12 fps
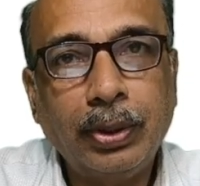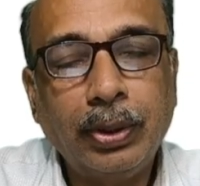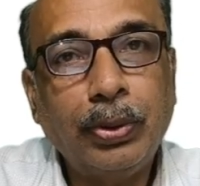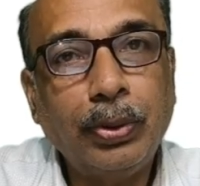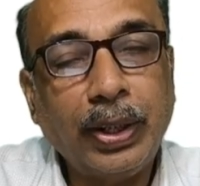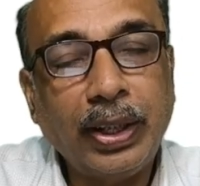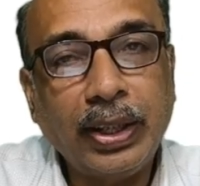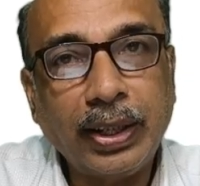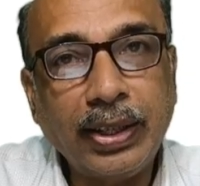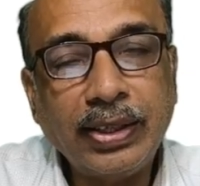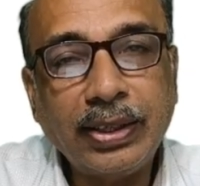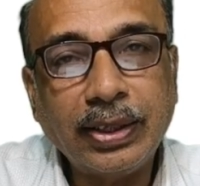to
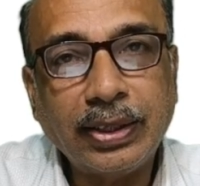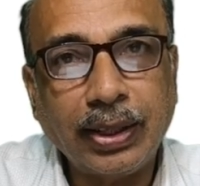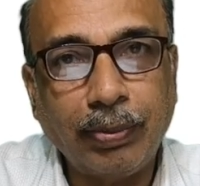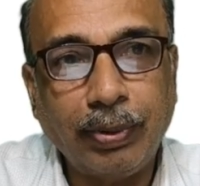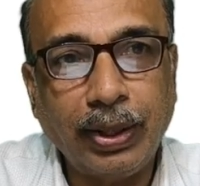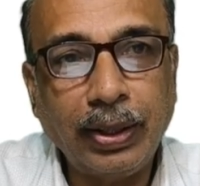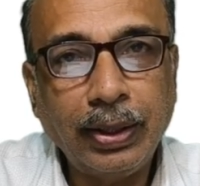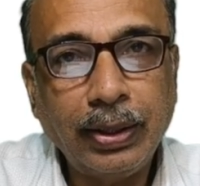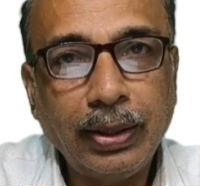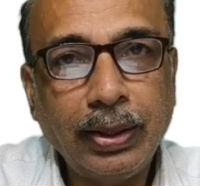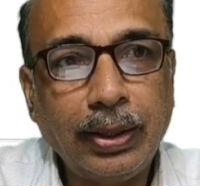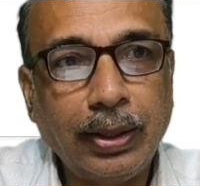increase the saving
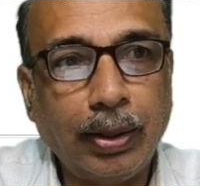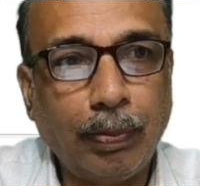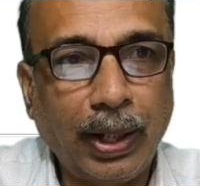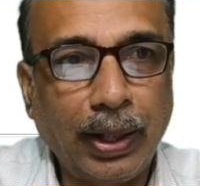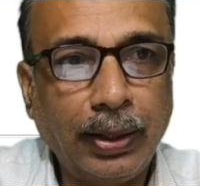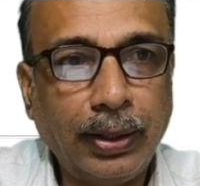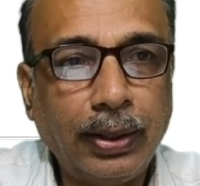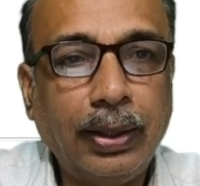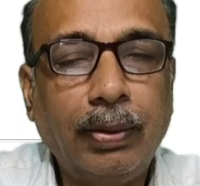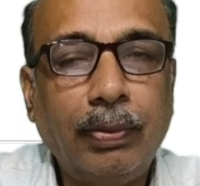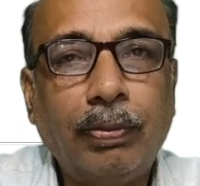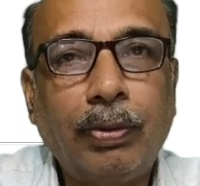in the bank
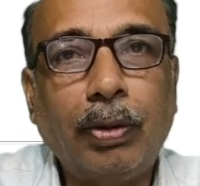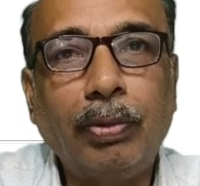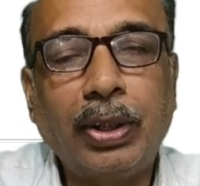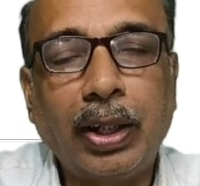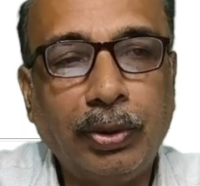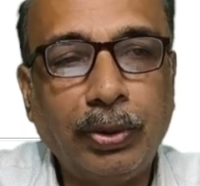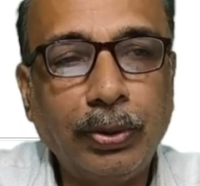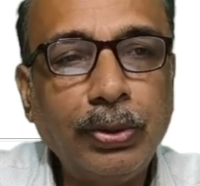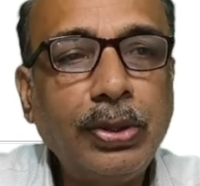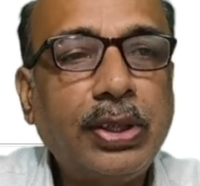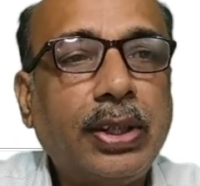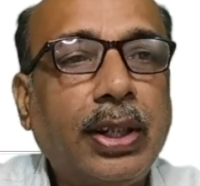from time to
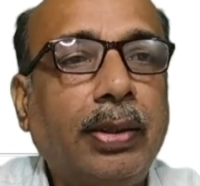time.